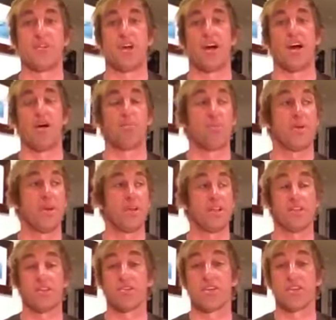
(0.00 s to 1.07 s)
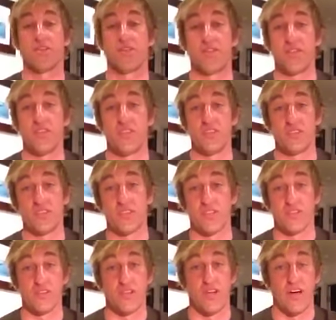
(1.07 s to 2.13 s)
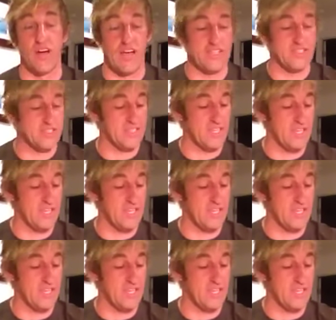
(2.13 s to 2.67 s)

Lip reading: up, a little confused, a little lost.